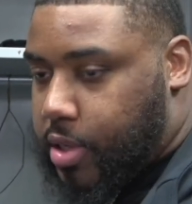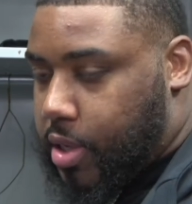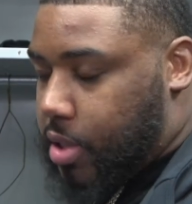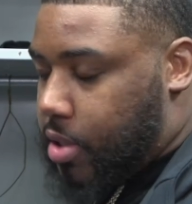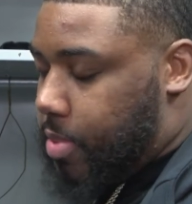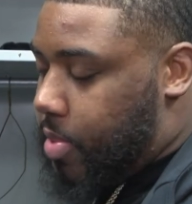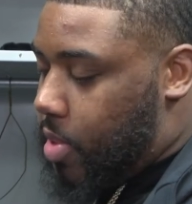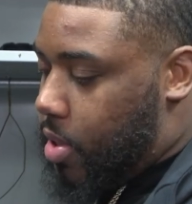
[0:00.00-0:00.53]

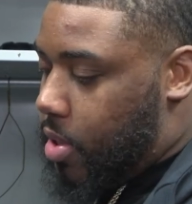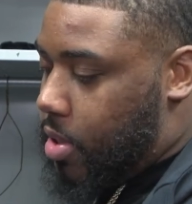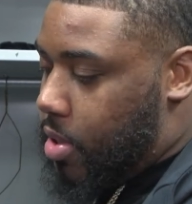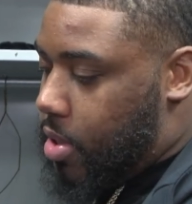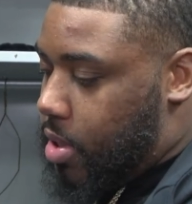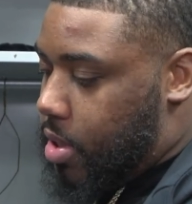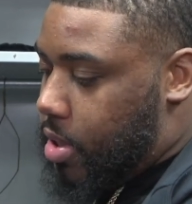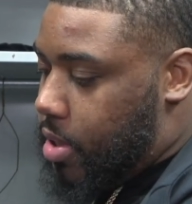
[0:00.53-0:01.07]
get the
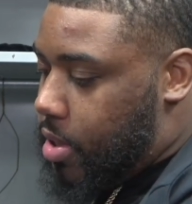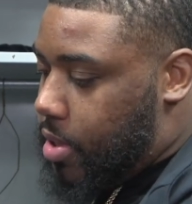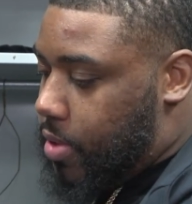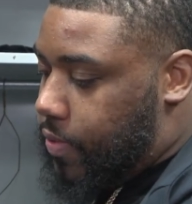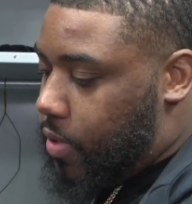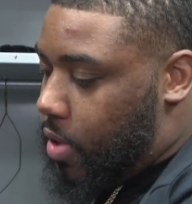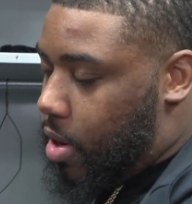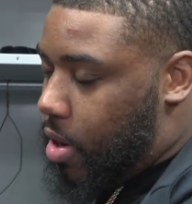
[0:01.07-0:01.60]
ball
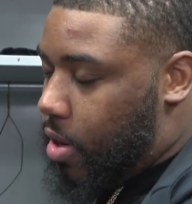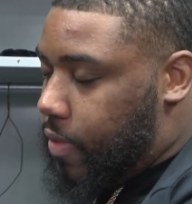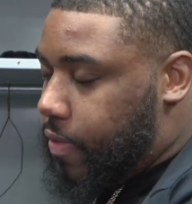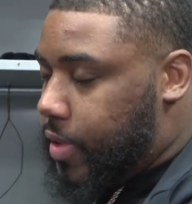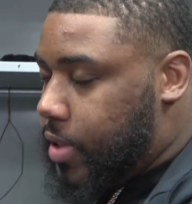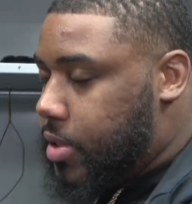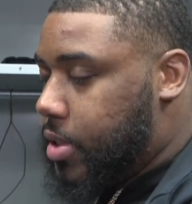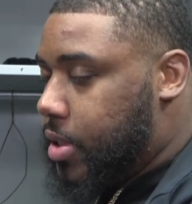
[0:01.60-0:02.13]
for our
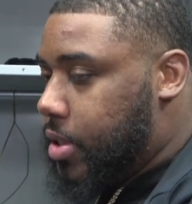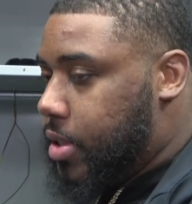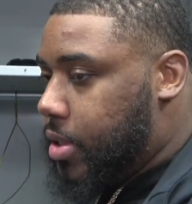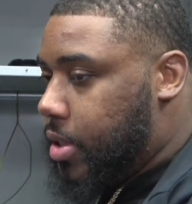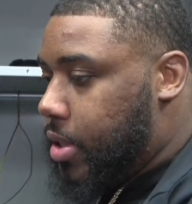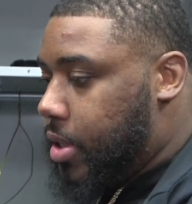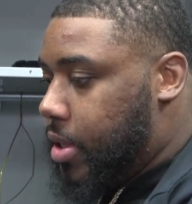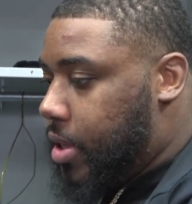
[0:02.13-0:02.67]
offense in
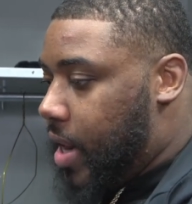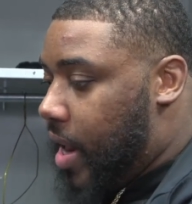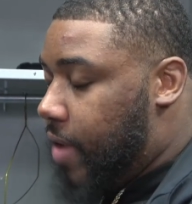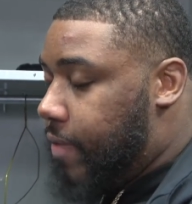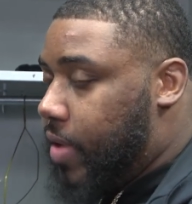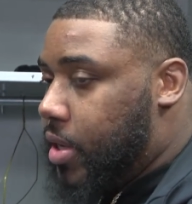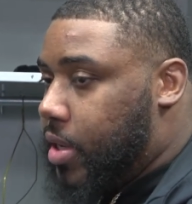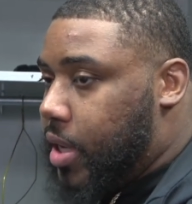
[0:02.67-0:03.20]
an
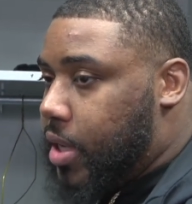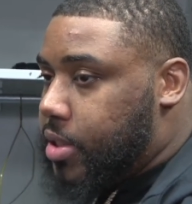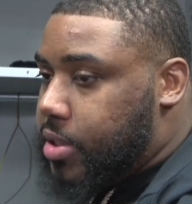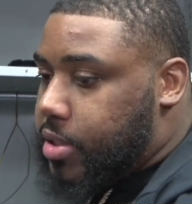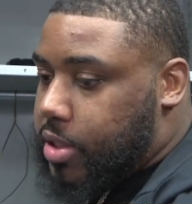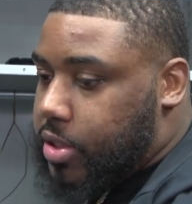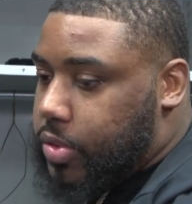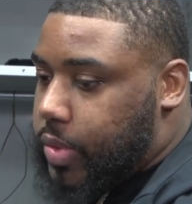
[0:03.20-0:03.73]

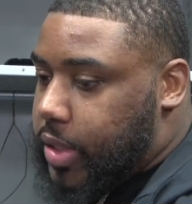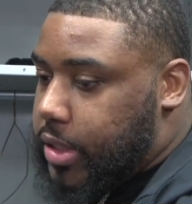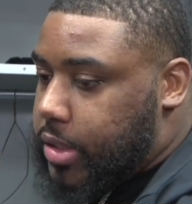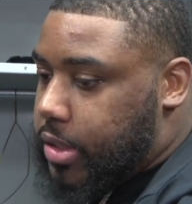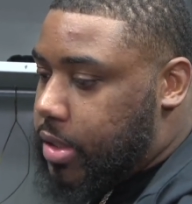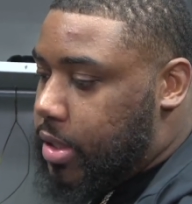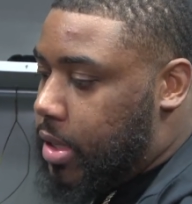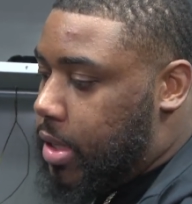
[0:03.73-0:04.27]
advantageous
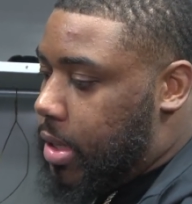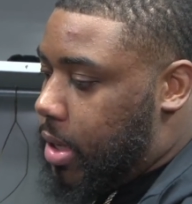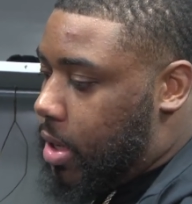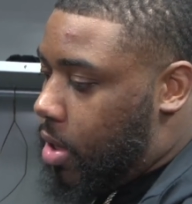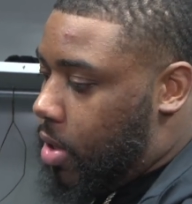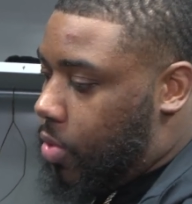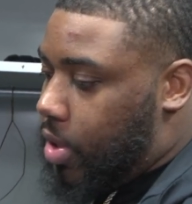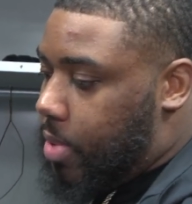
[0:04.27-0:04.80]
situation
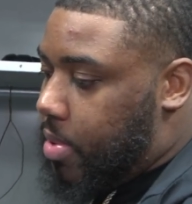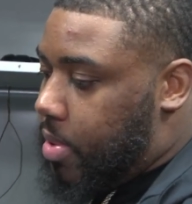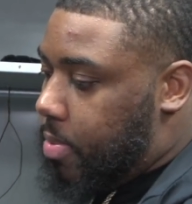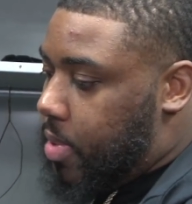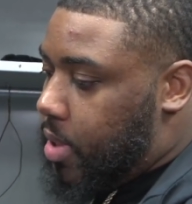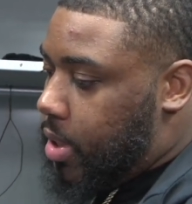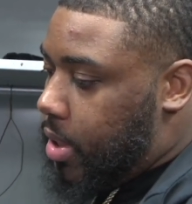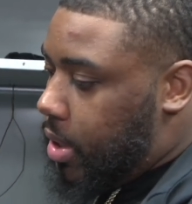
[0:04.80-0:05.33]
would have been
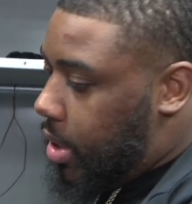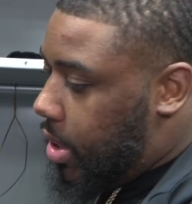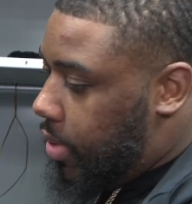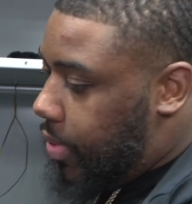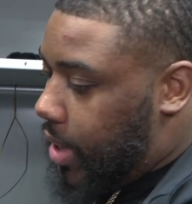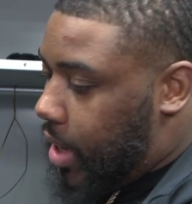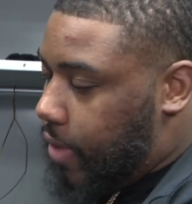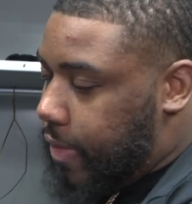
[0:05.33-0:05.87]
big, and
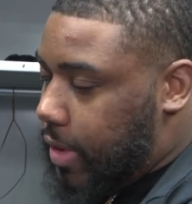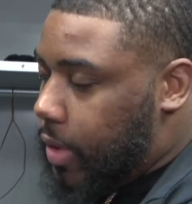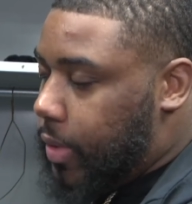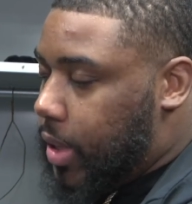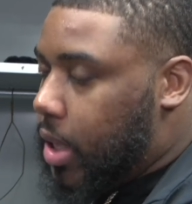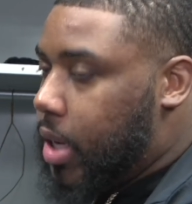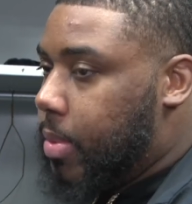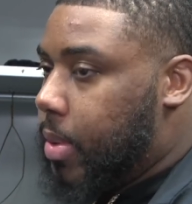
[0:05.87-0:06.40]
we got to find a
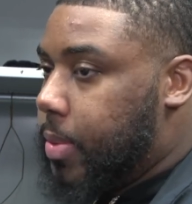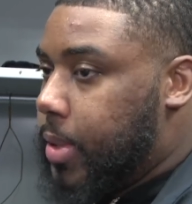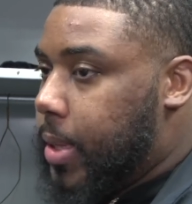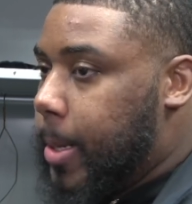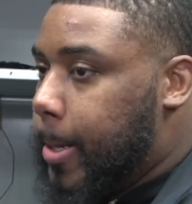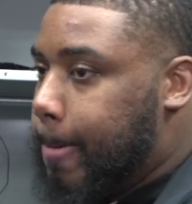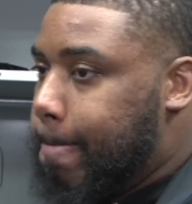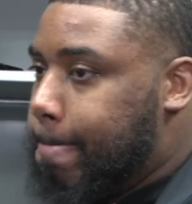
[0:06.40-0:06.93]
way to come up
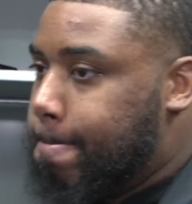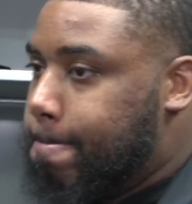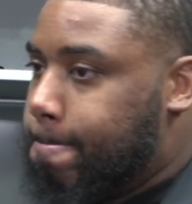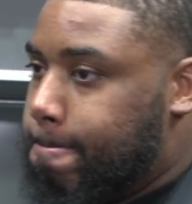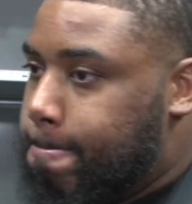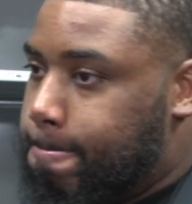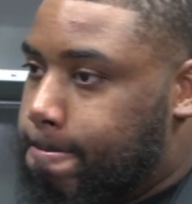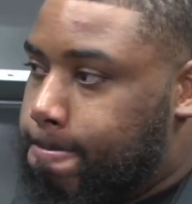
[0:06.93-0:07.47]
with
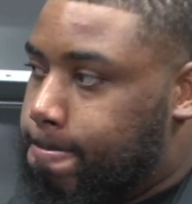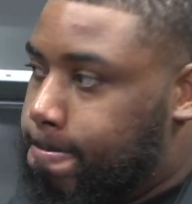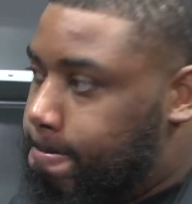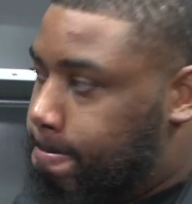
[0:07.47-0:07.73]
it.